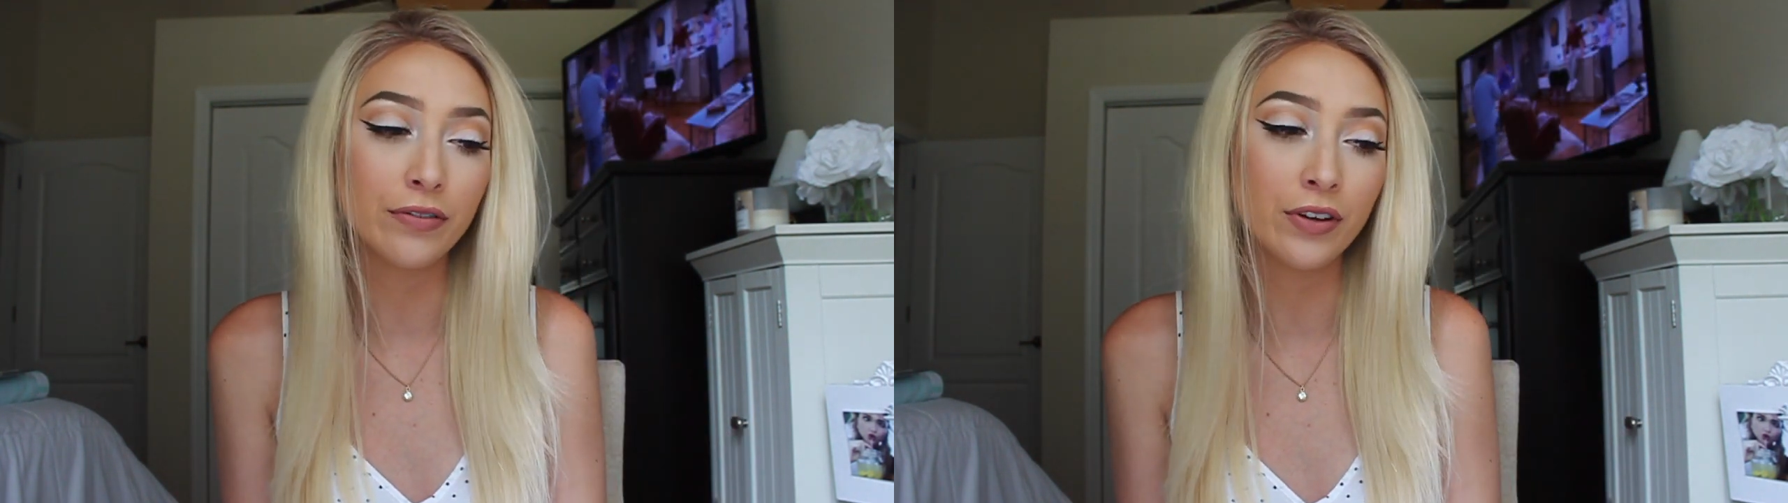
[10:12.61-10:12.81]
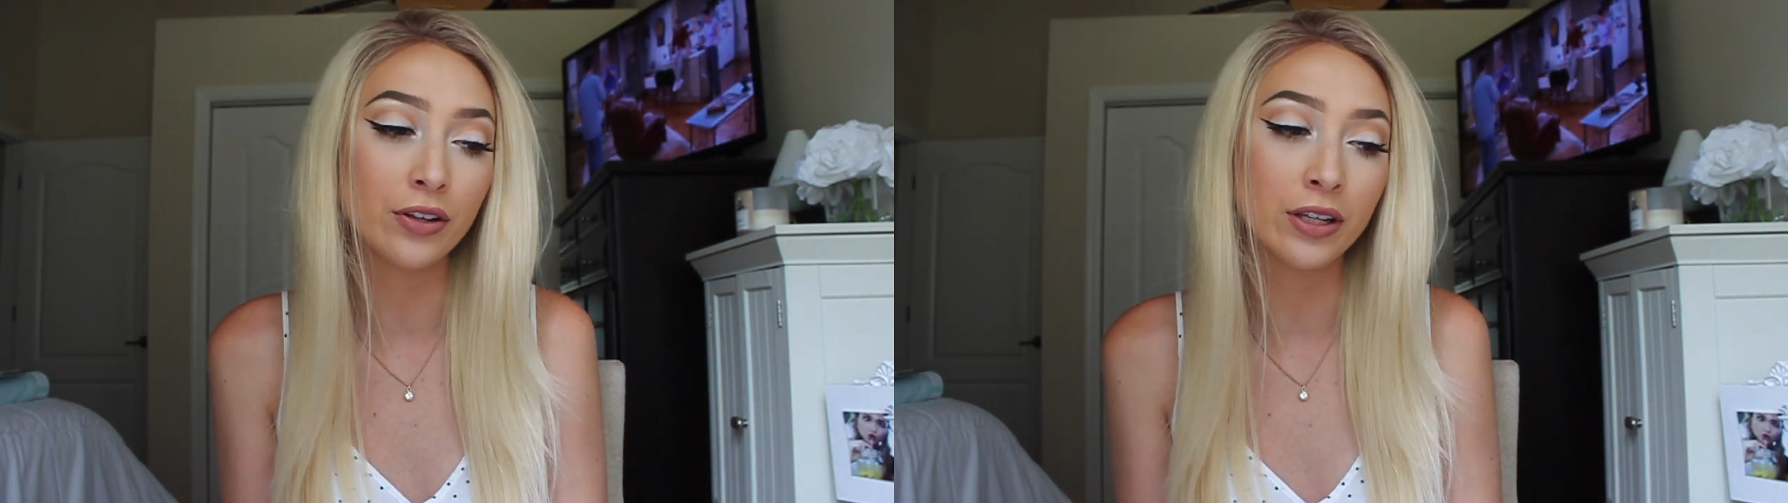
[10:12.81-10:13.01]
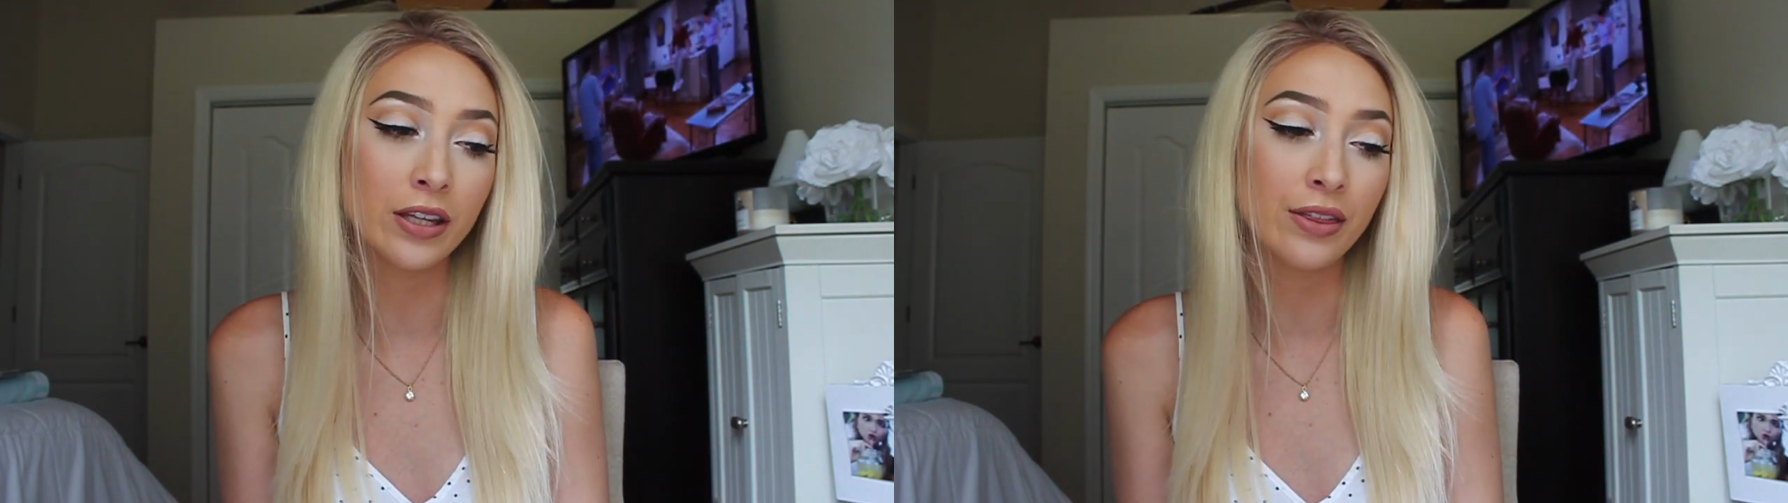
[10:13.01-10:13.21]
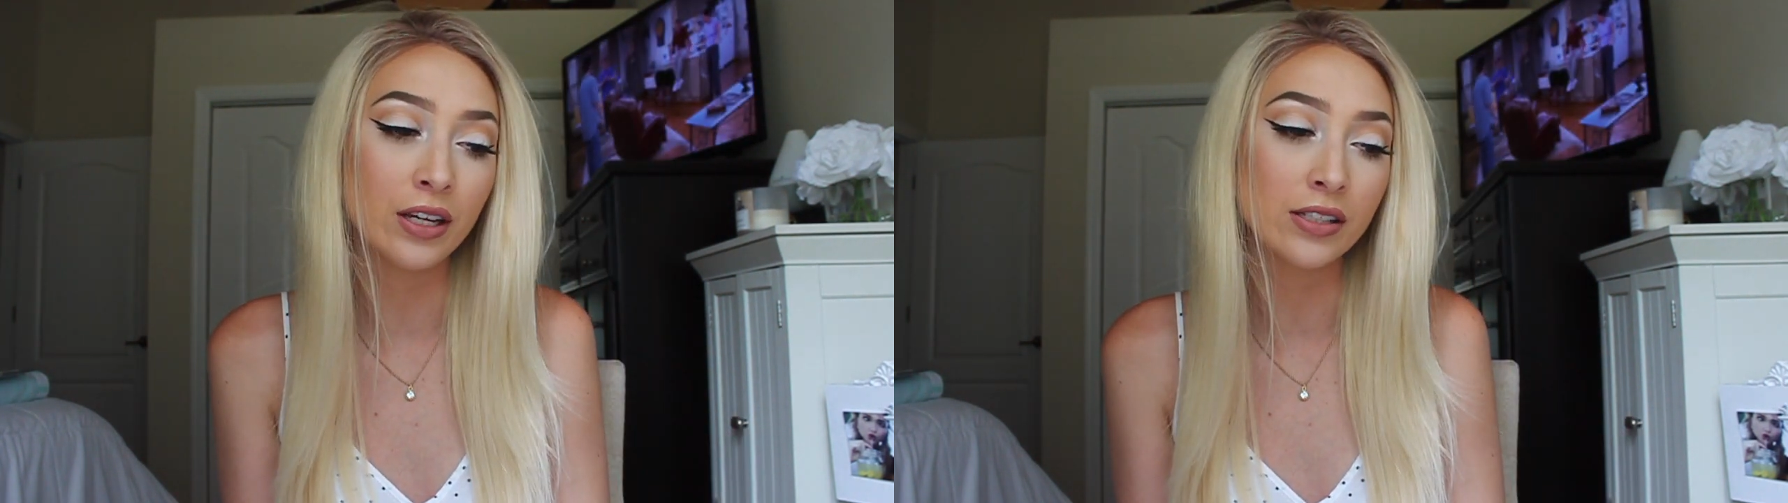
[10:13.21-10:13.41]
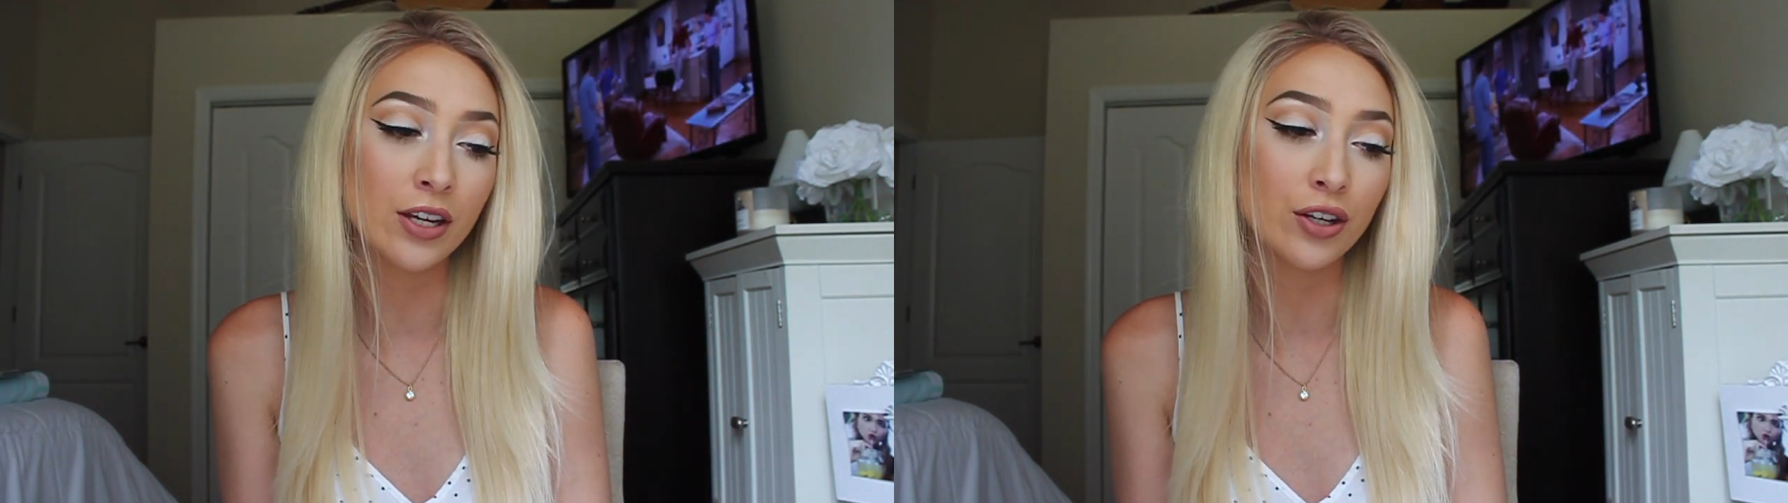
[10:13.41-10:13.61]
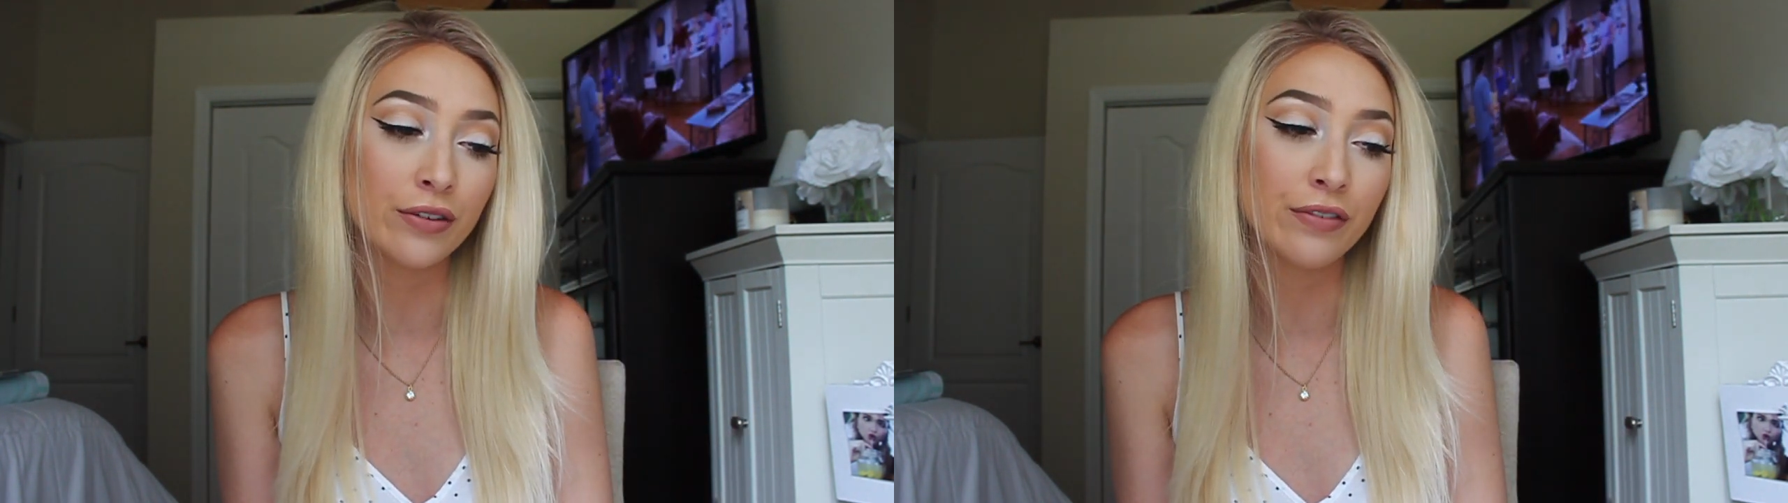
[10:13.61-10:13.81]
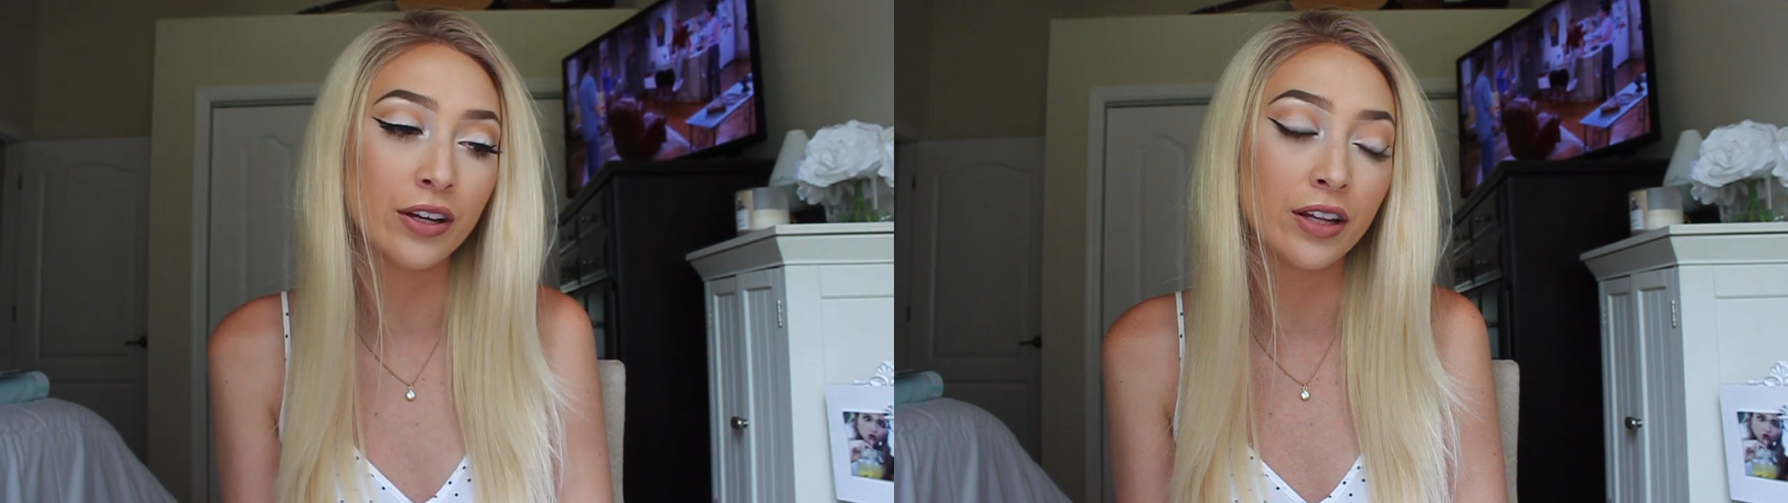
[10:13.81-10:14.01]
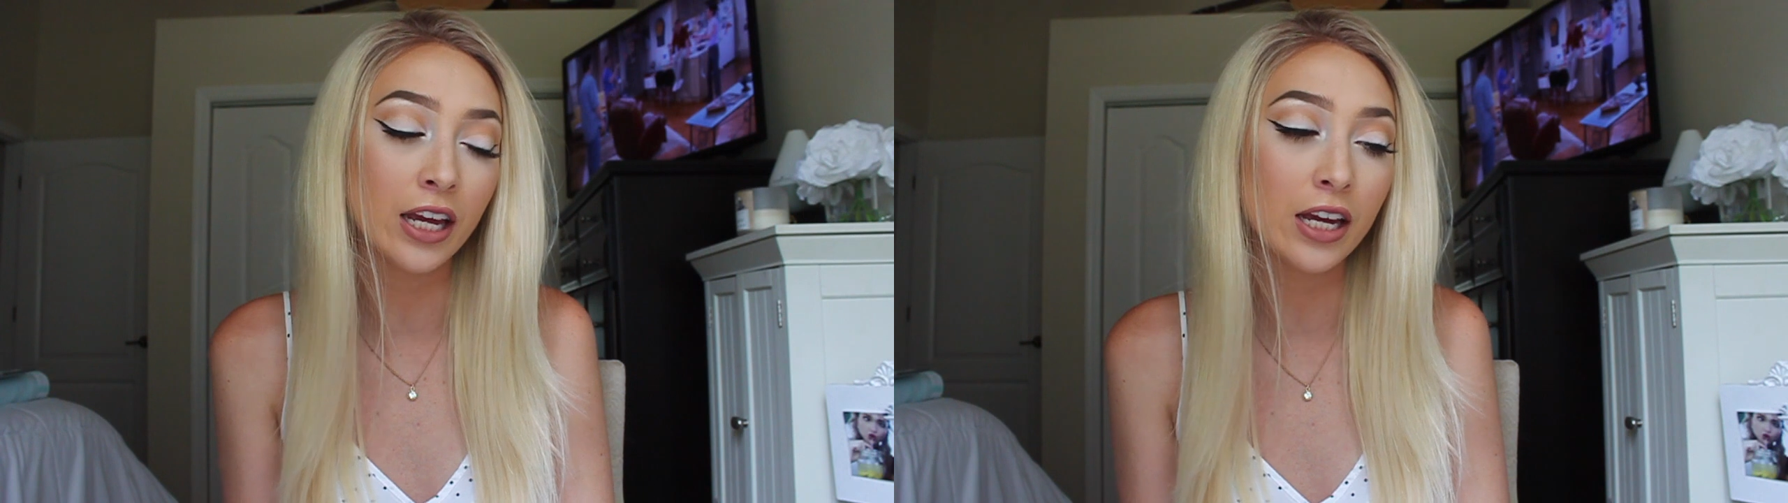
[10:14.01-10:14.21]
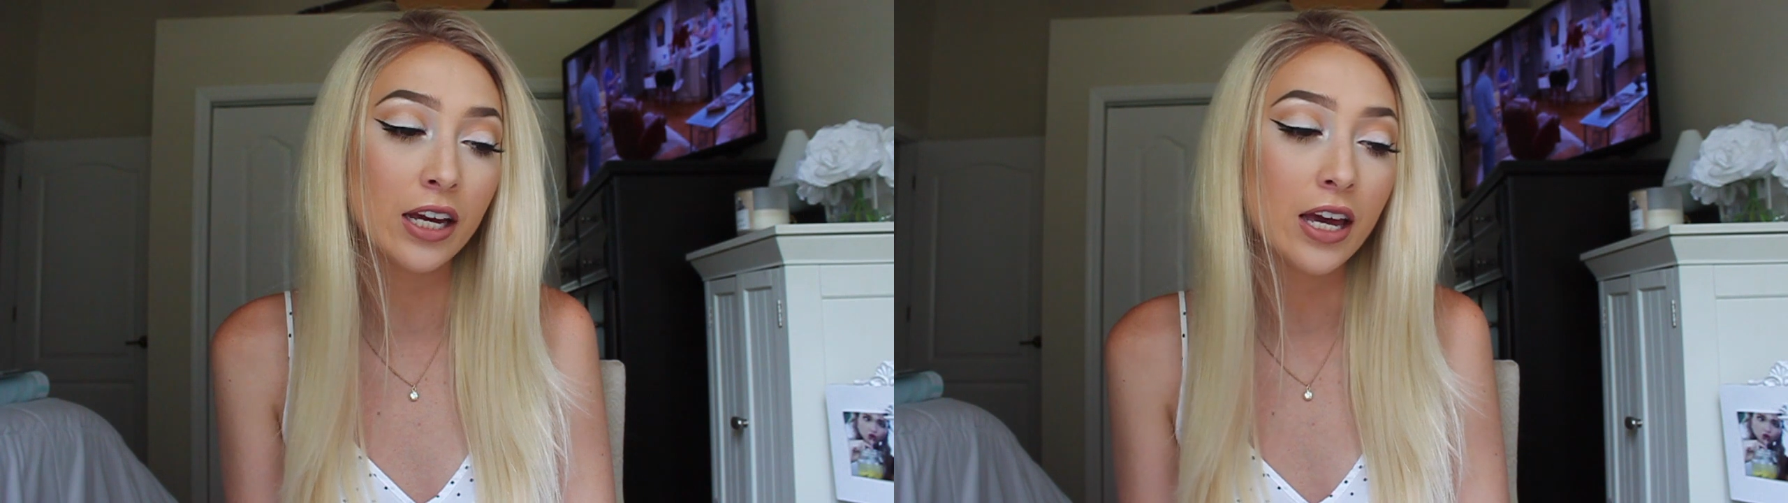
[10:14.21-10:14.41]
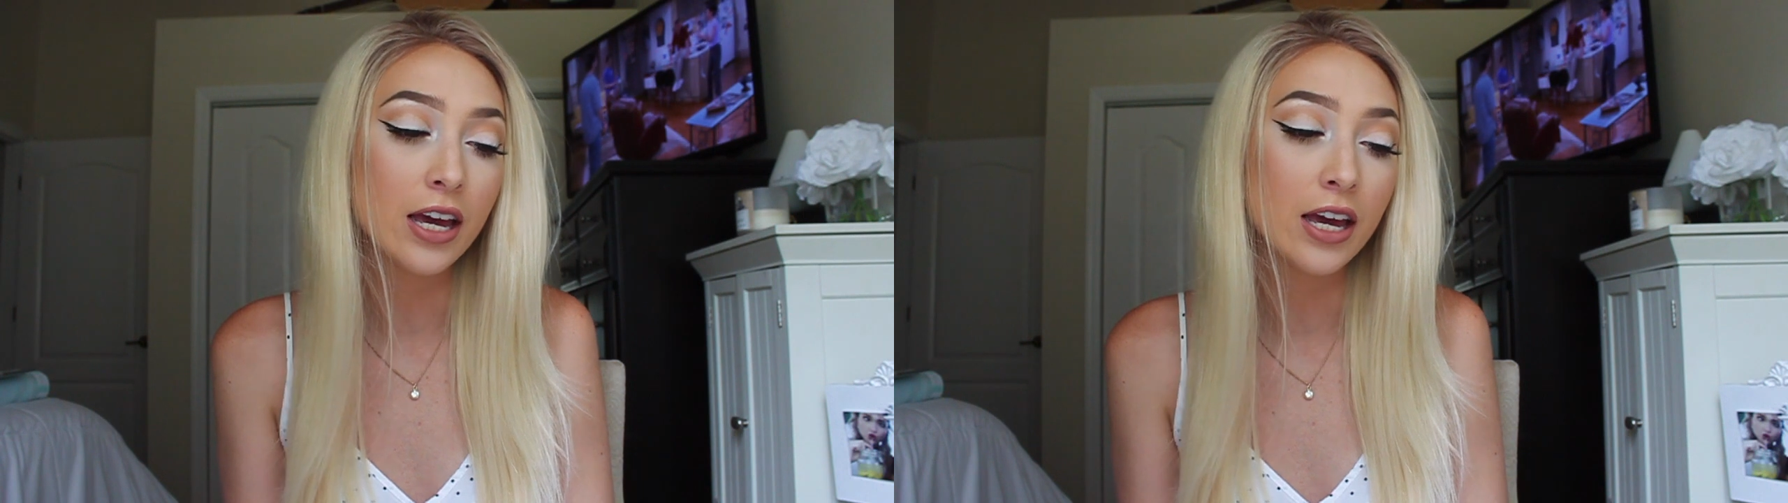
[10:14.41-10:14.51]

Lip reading: feeling the things that you're feeling,